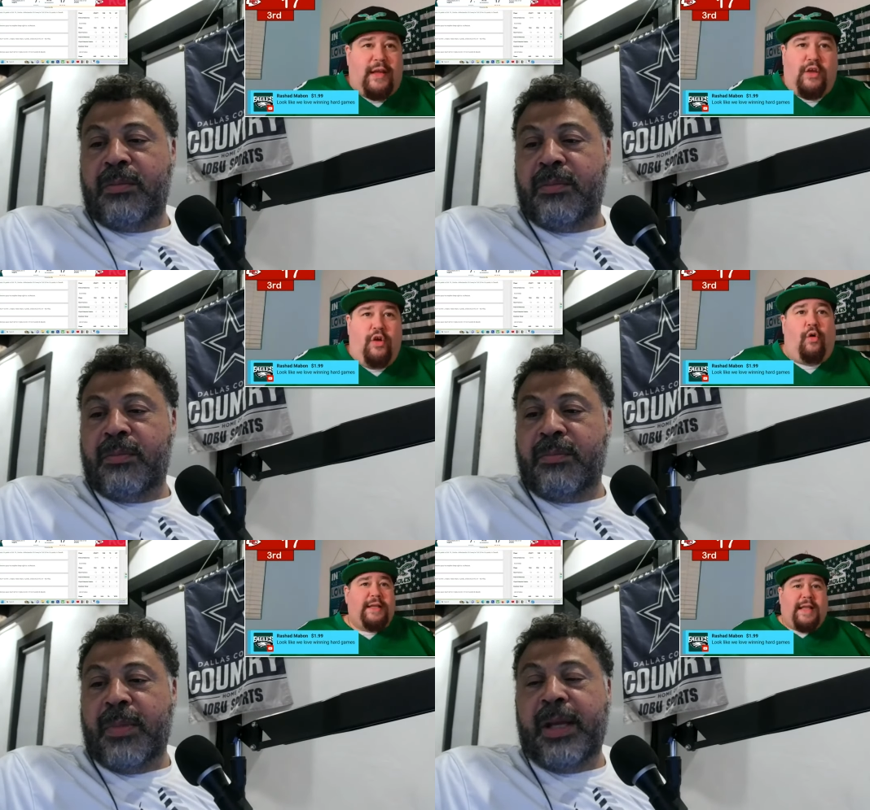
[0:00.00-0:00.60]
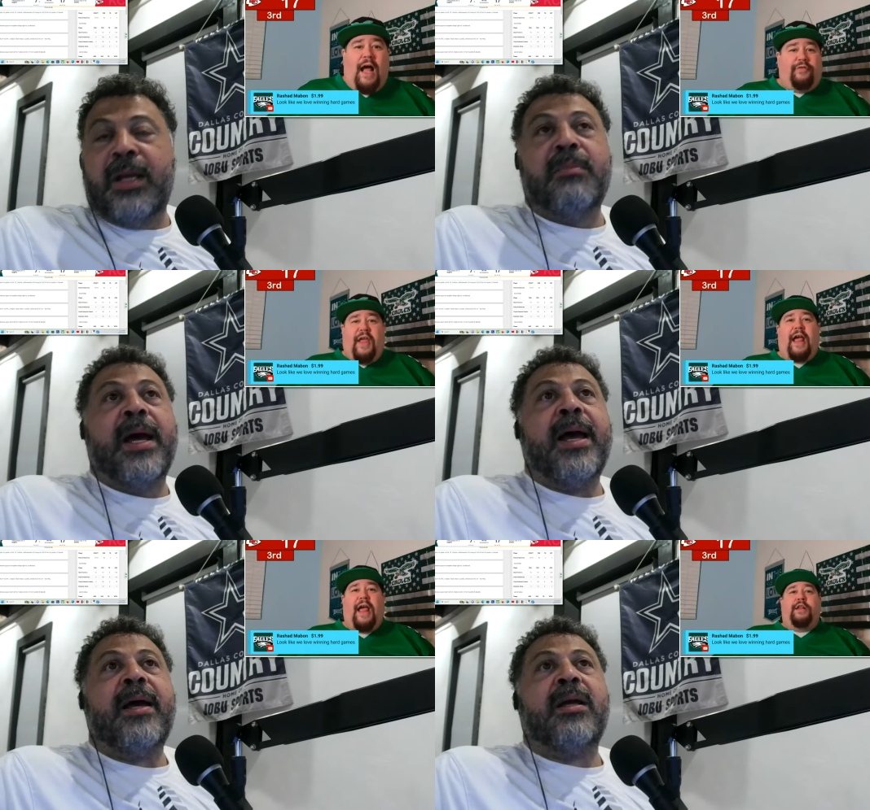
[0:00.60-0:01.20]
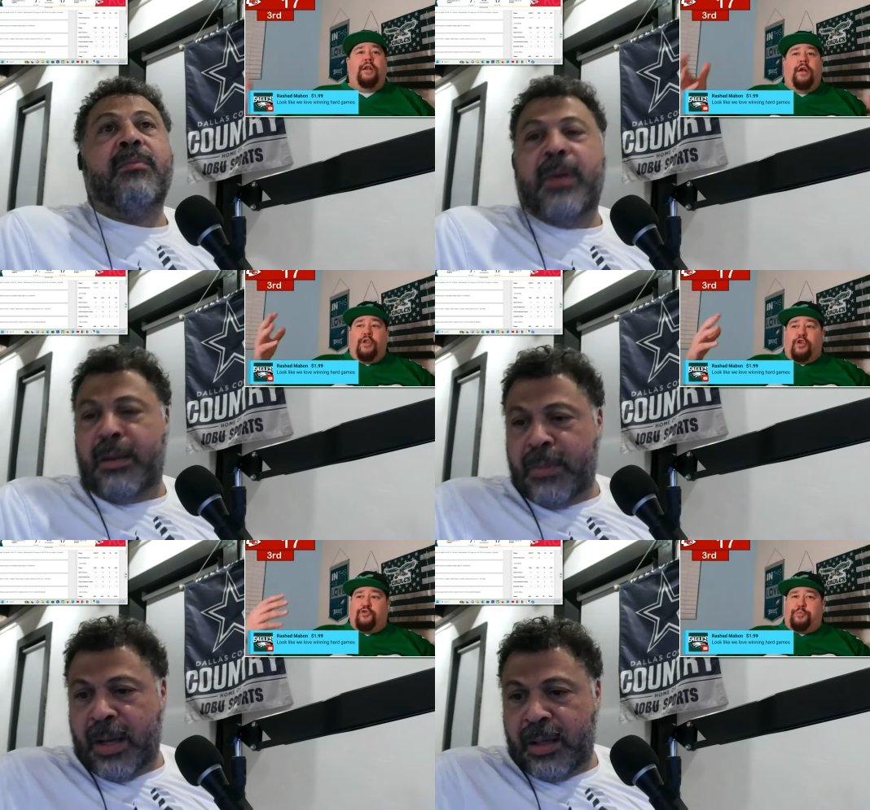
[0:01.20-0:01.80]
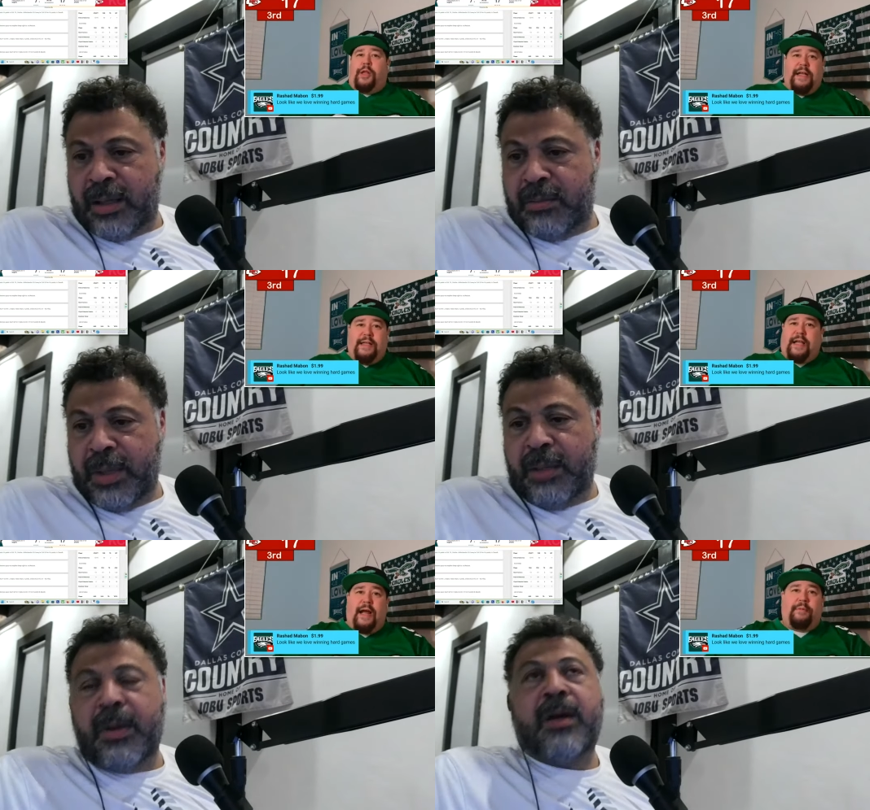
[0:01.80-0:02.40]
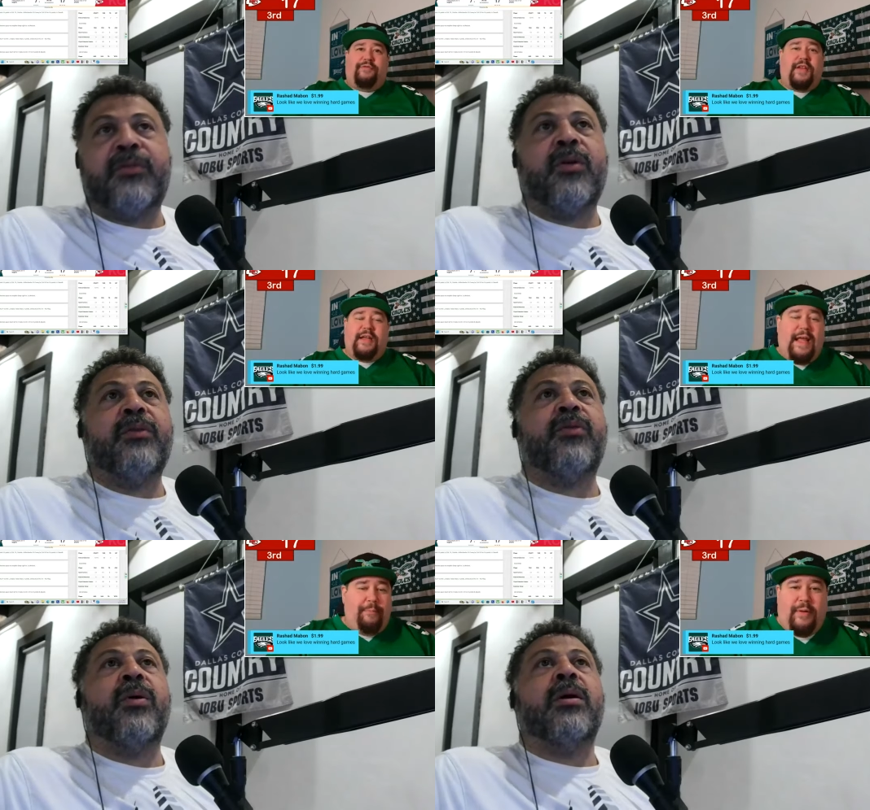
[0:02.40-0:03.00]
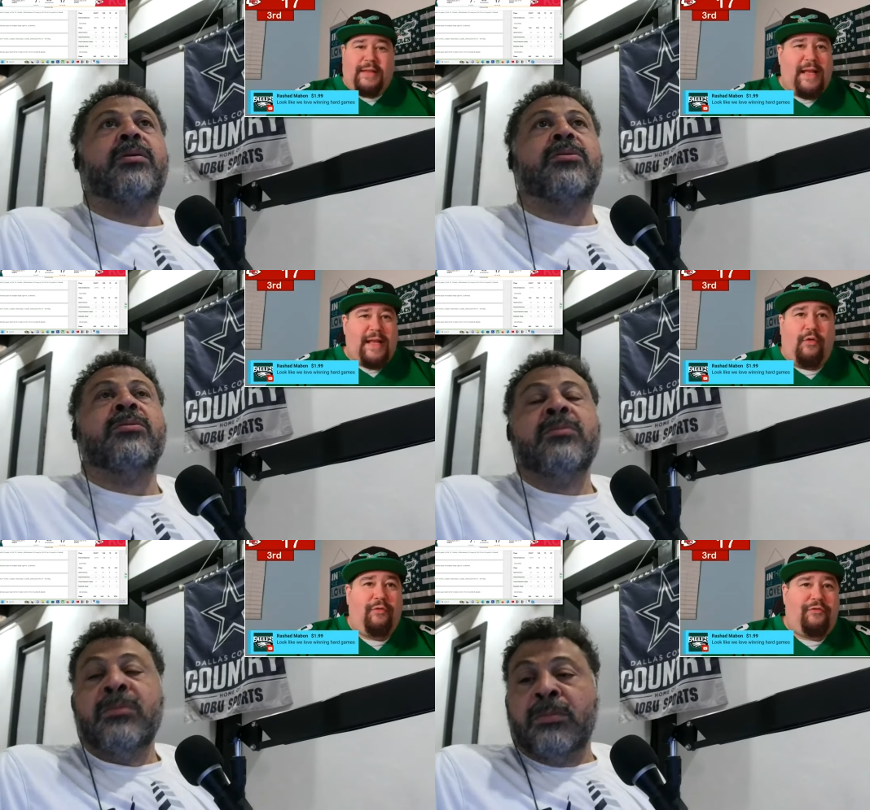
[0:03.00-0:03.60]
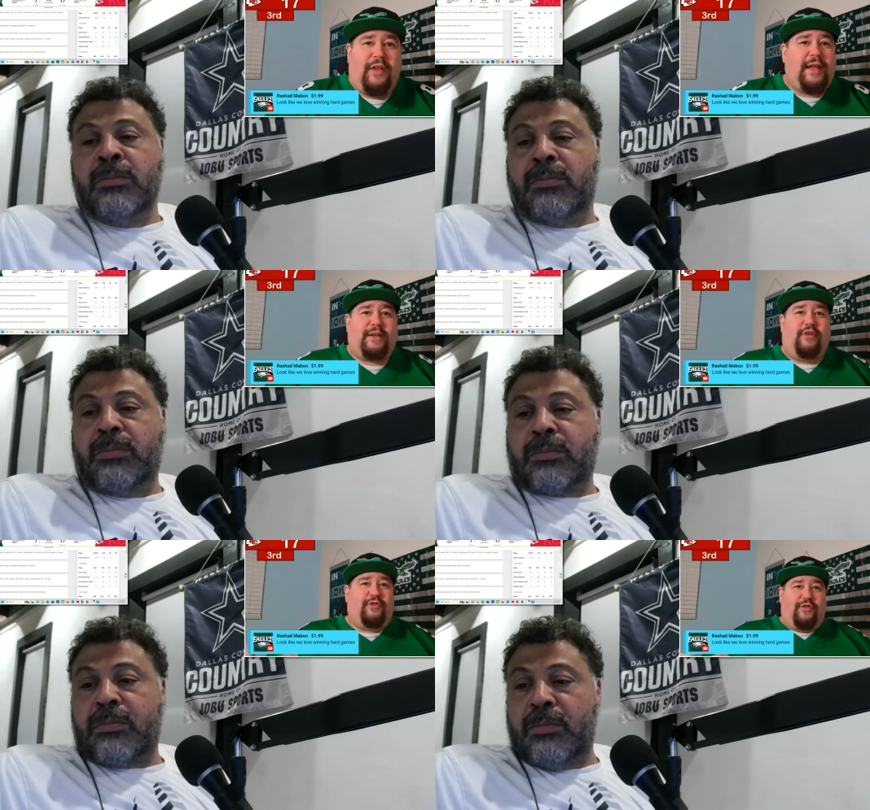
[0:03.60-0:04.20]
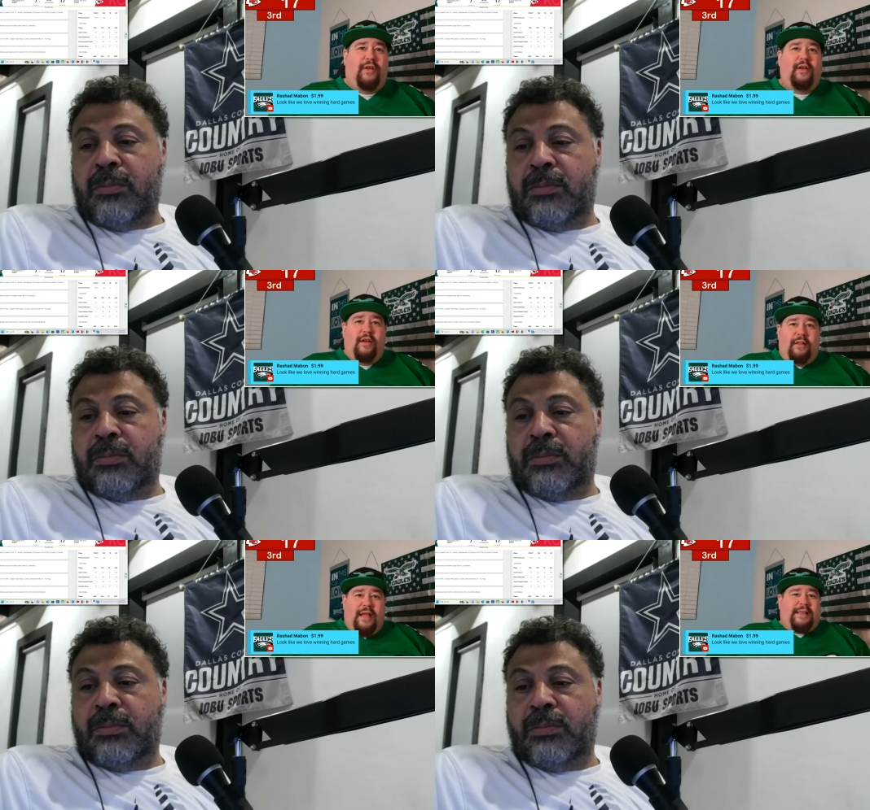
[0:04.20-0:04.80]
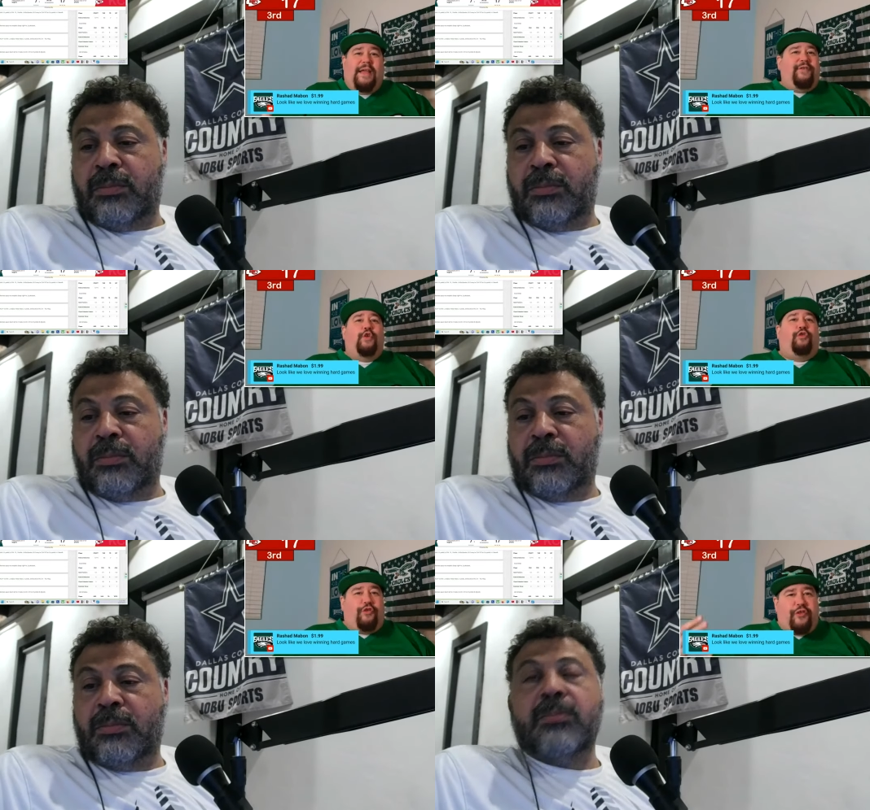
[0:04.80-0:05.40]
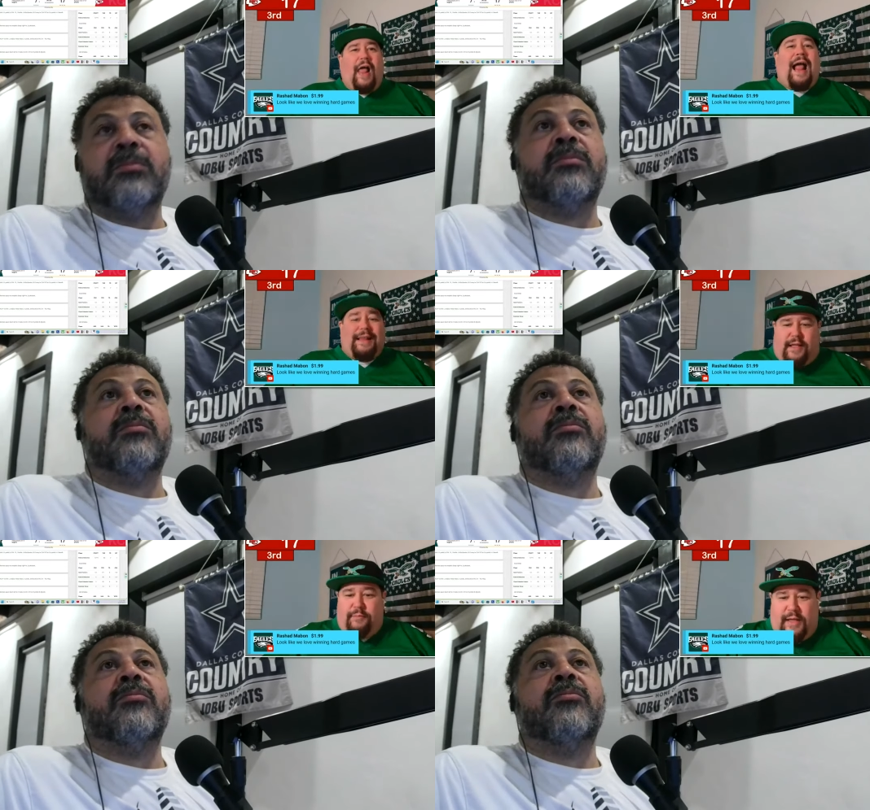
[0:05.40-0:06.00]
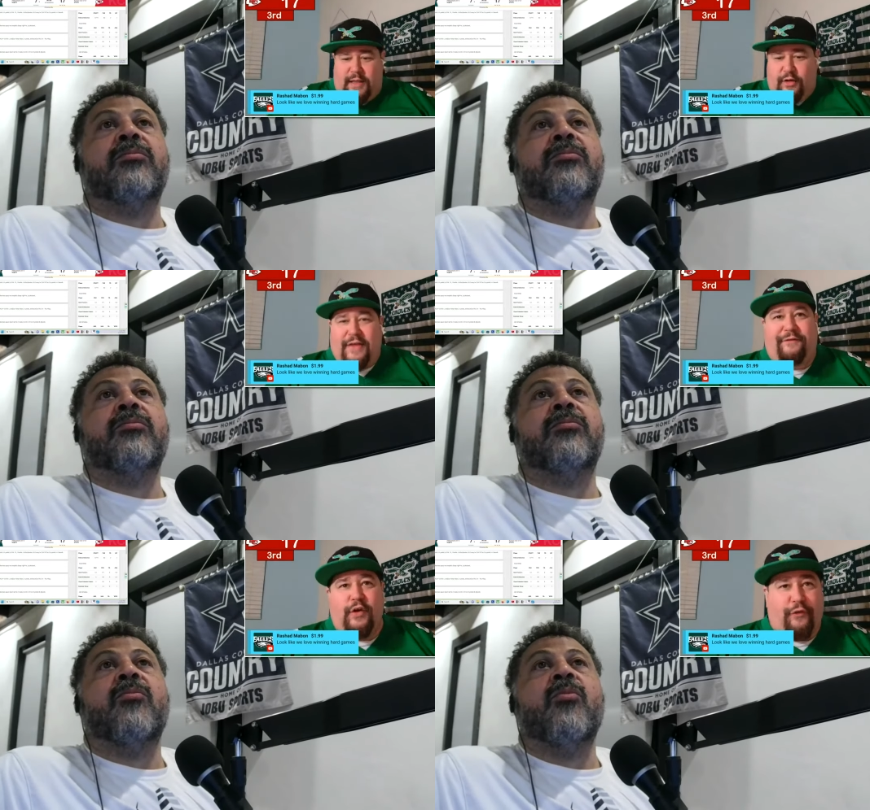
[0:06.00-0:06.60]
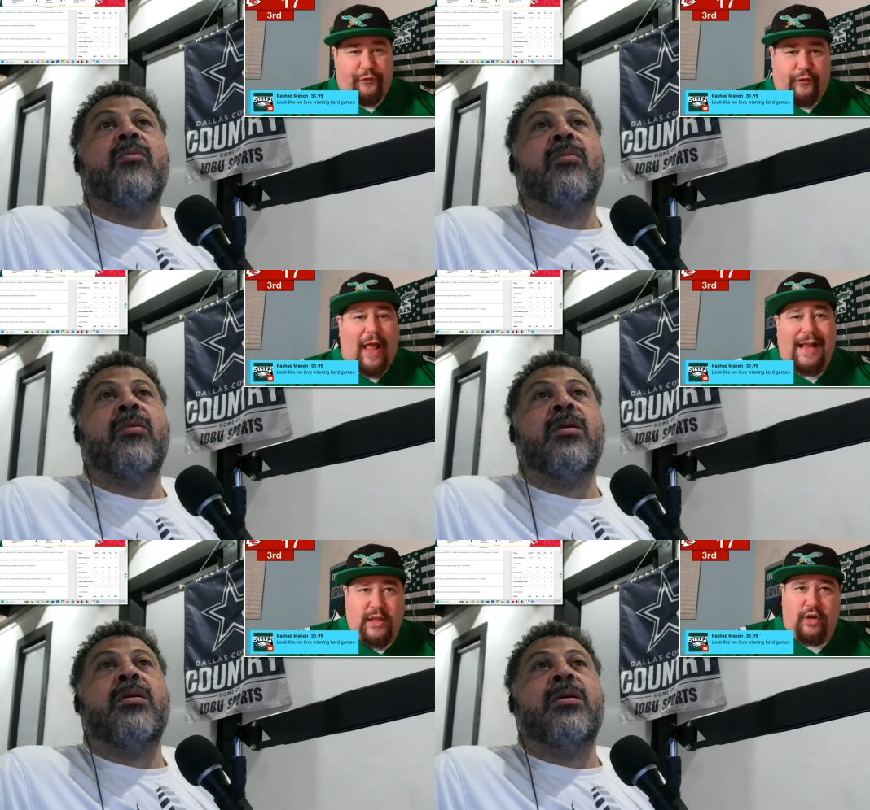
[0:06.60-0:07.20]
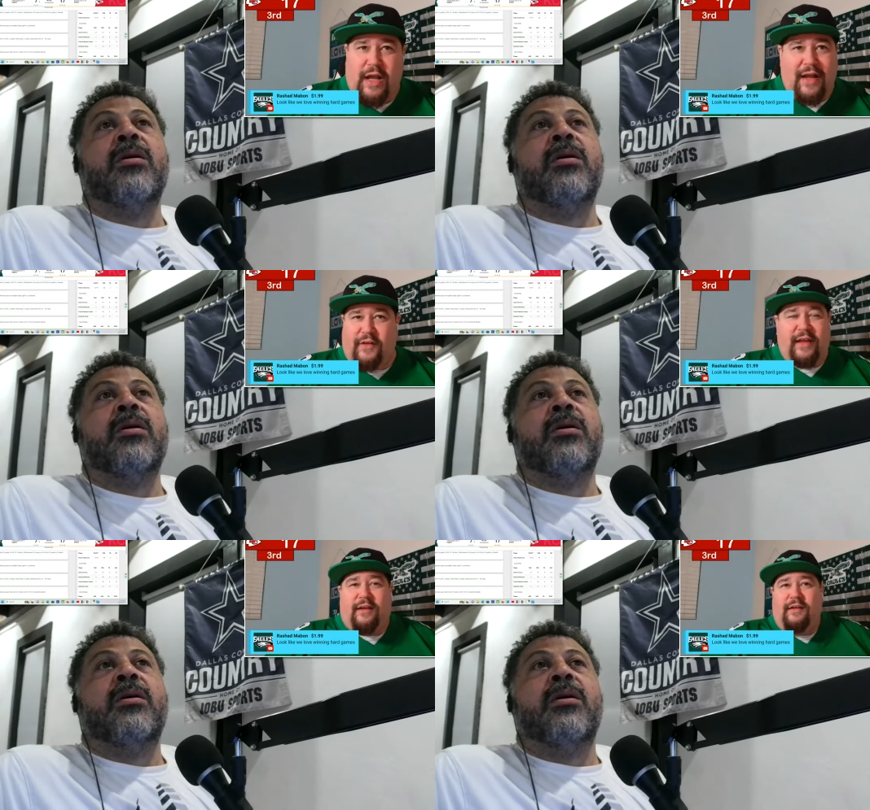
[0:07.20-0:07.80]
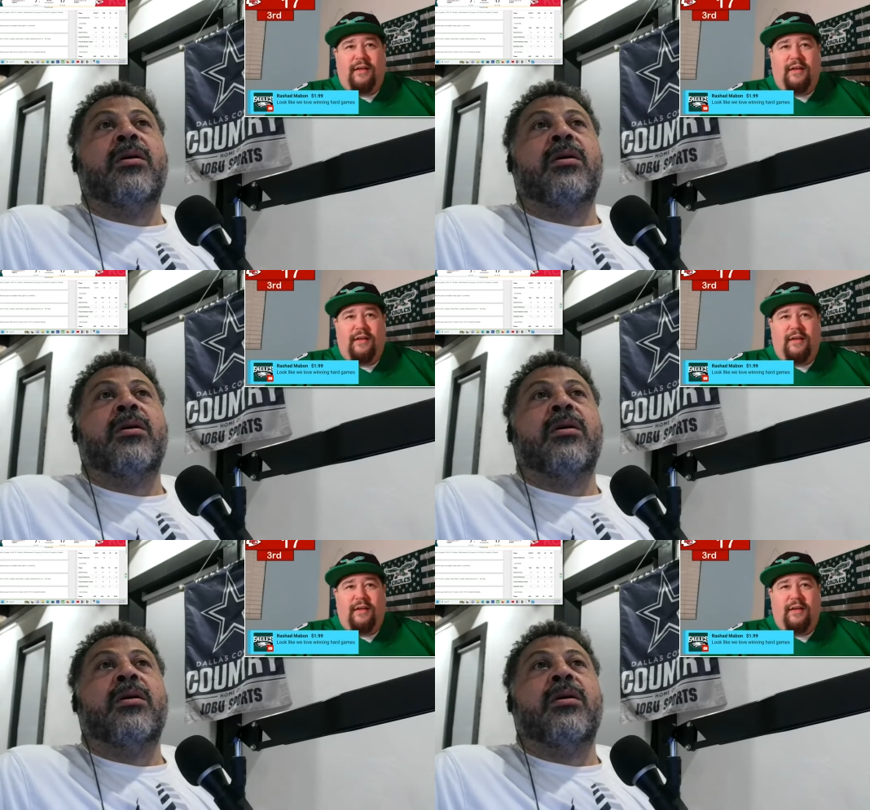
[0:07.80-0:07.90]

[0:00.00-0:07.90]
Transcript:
Speaker 1: You know? like mean mag,
Speaker 2: mean there's mug, mean mug forty four. But they
Speaker 1: don't feel like there's, like they feel flat to me. Do they feel flat to you guys? Like